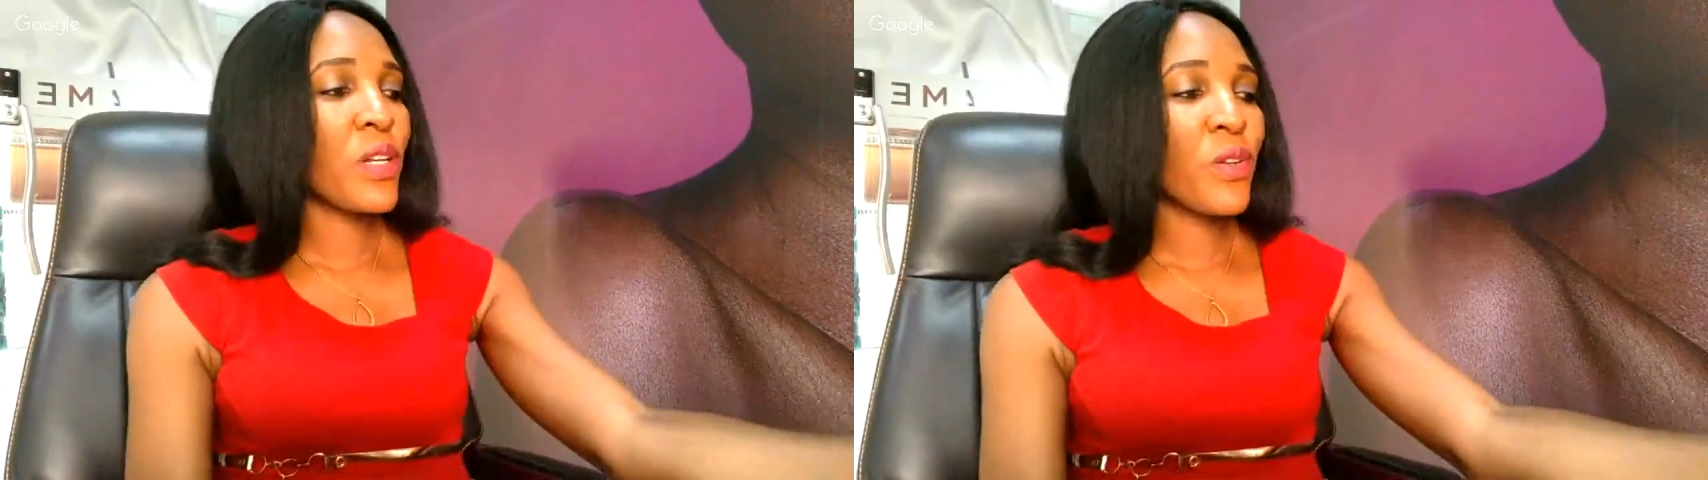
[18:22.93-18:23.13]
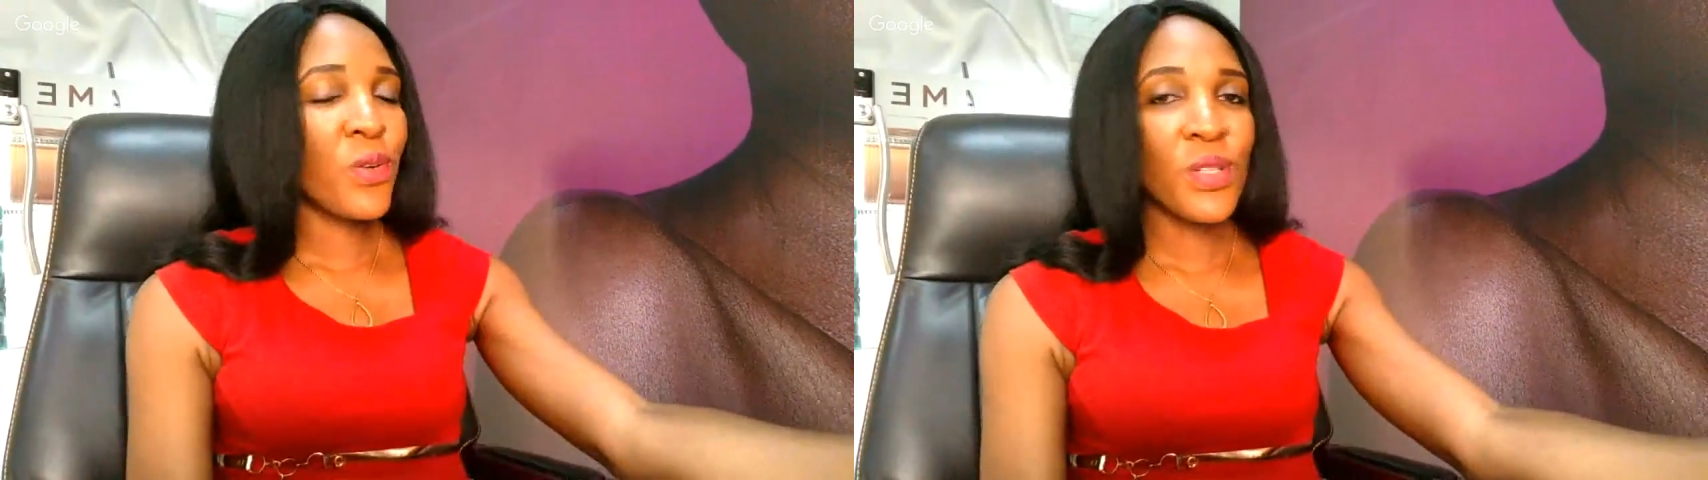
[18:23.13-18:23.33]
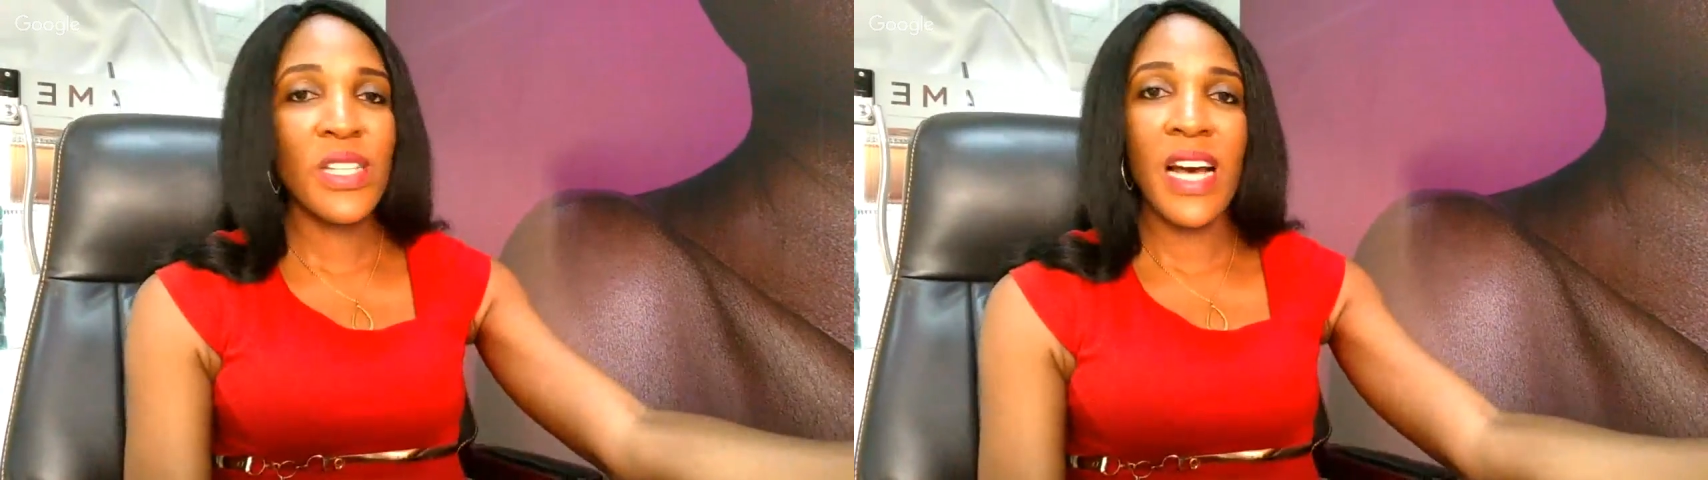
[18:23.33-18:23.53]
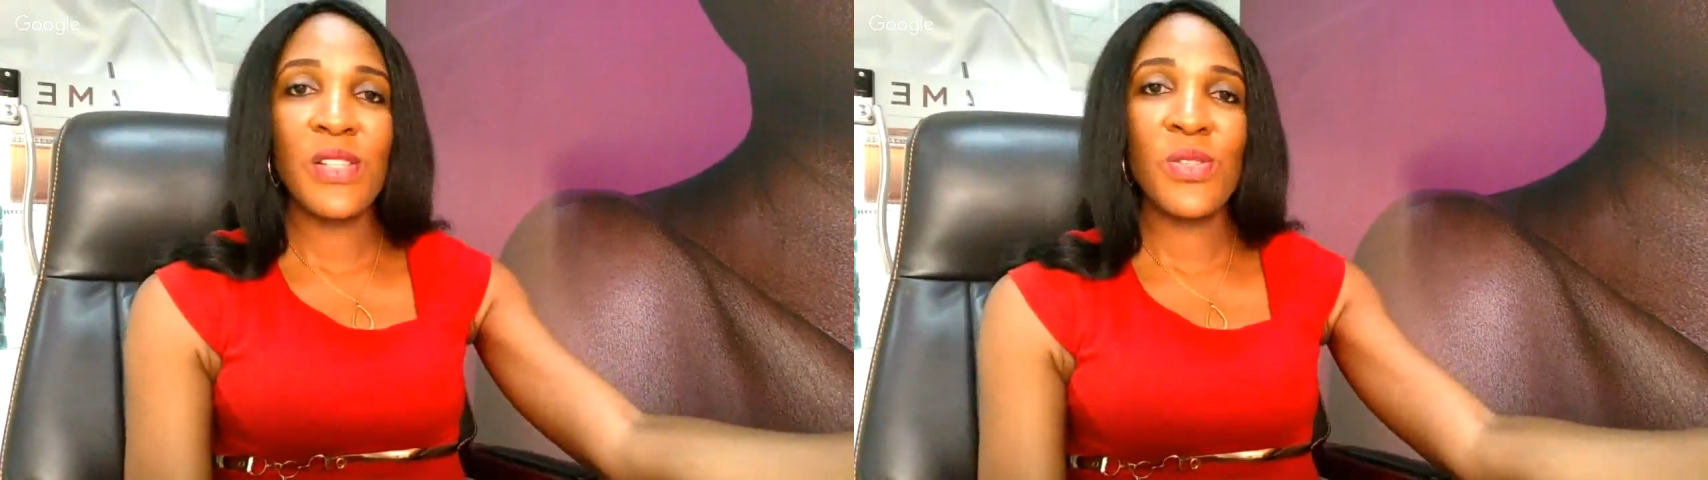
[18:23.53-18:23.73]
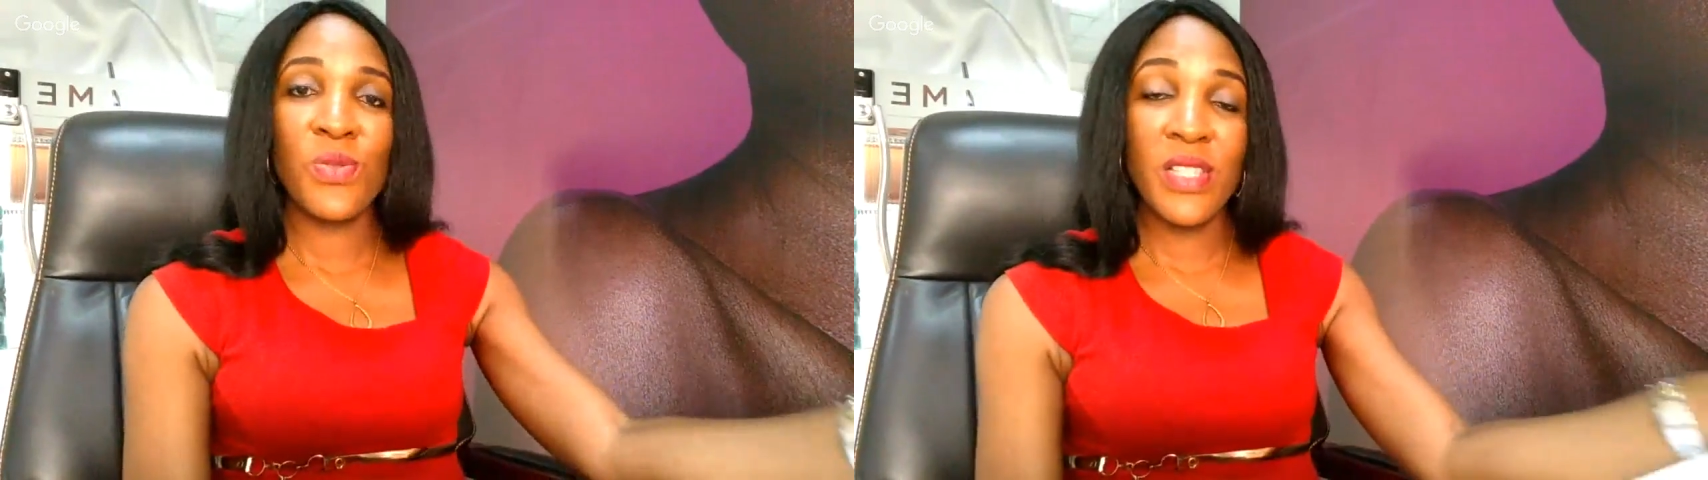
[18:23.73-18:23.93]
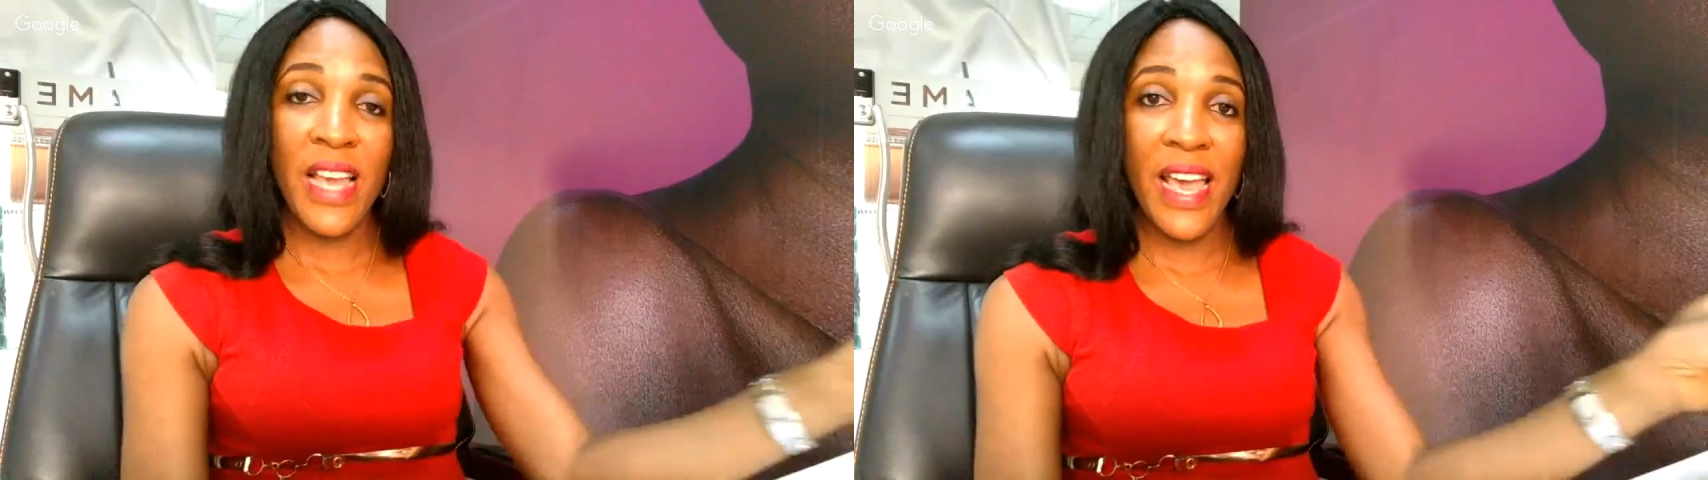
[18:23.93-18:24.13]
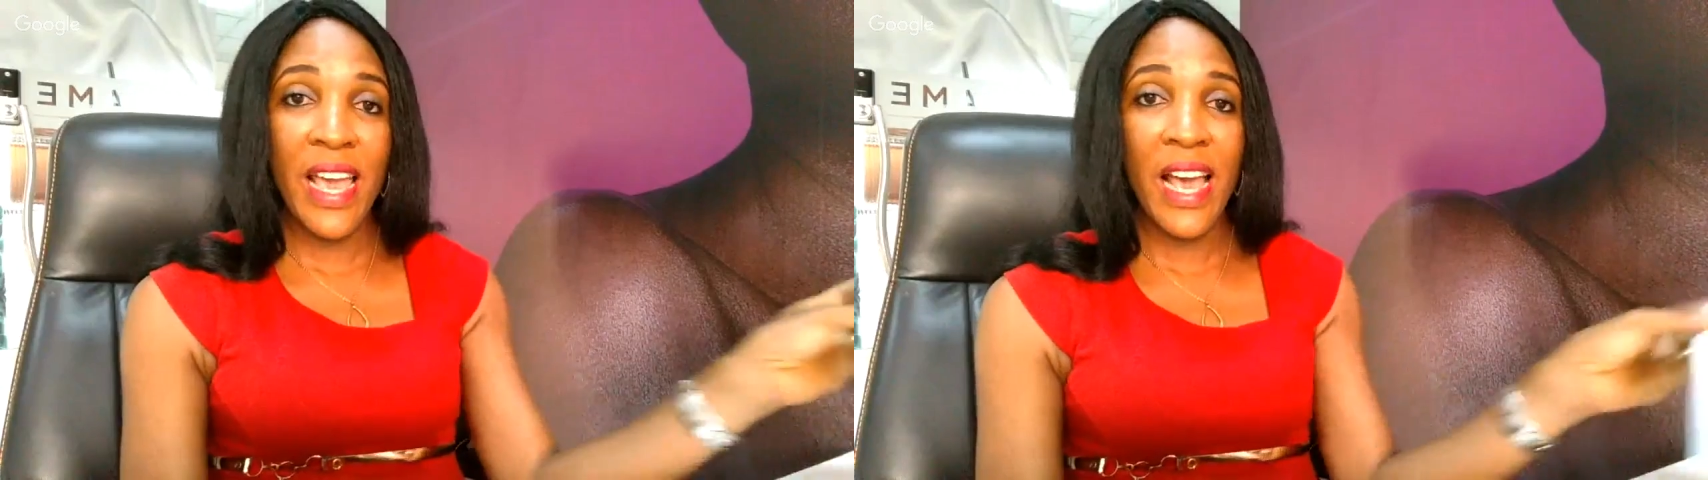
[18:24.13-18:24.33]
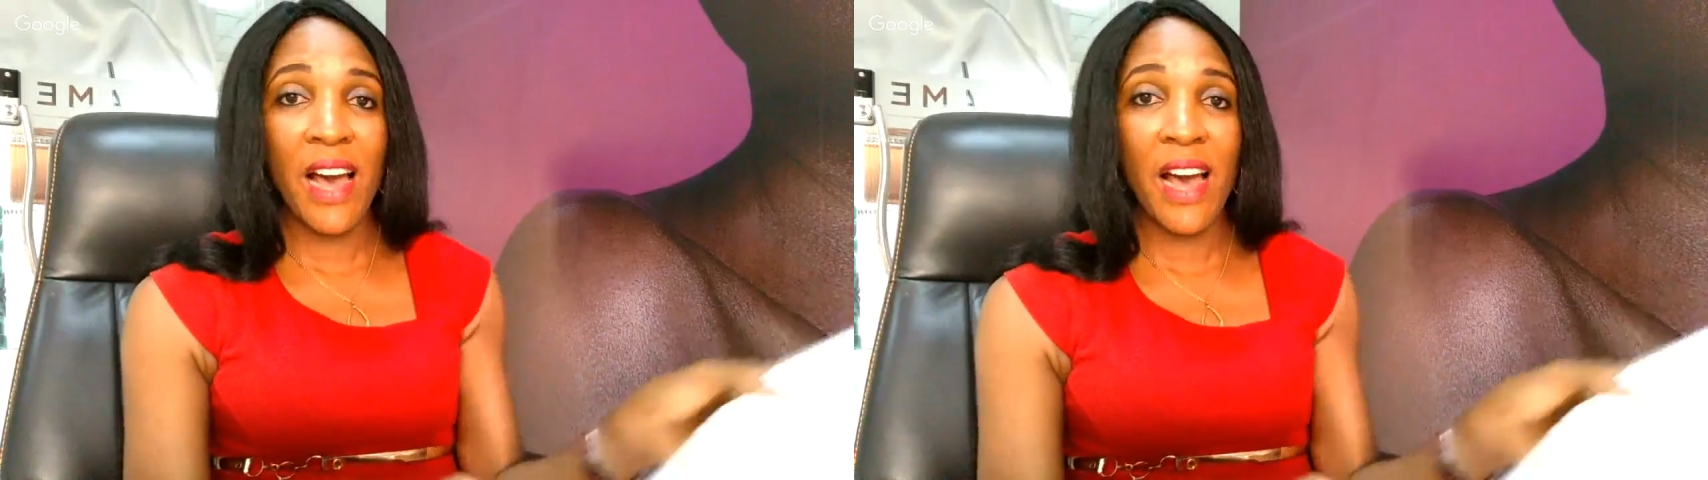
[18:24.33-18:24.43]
we looked at today.